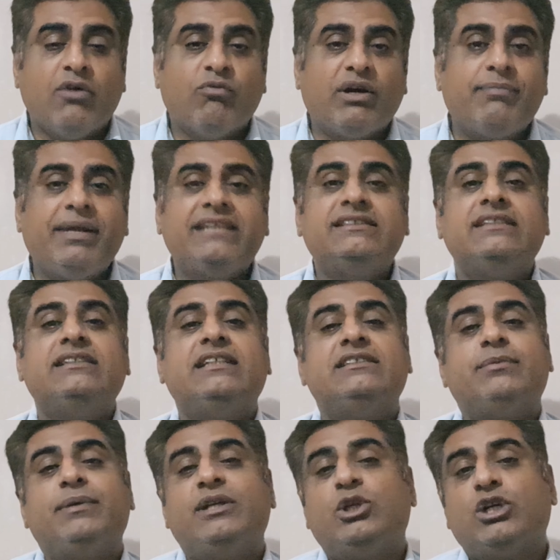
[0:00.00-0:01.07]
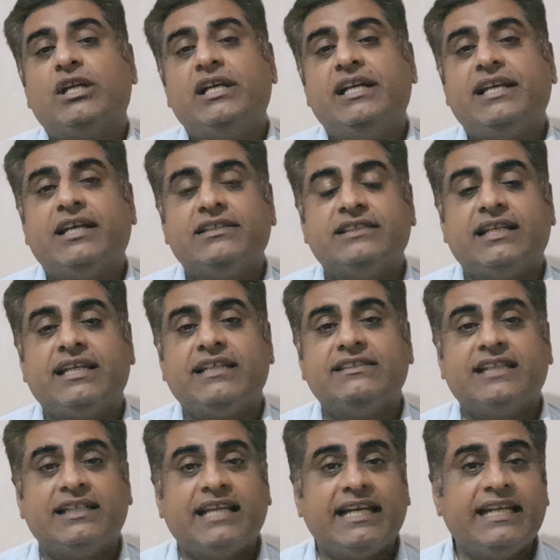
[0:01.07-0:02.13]
What makes this particularly concerning
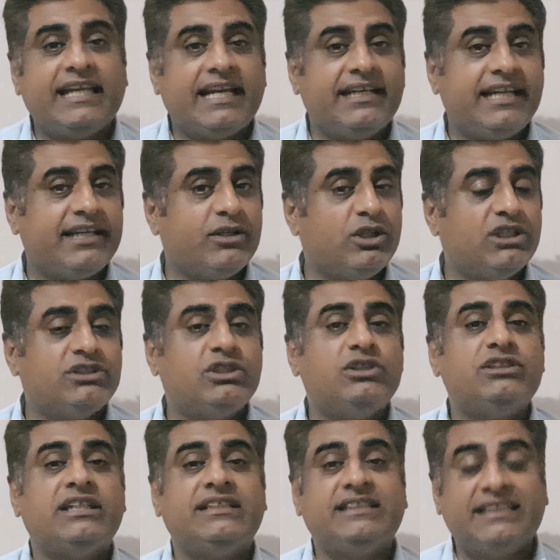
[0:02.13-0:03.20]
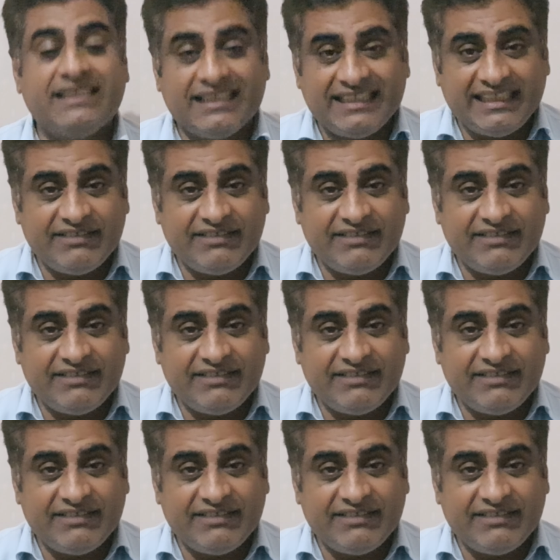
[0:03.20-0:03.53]
is that he continues to say it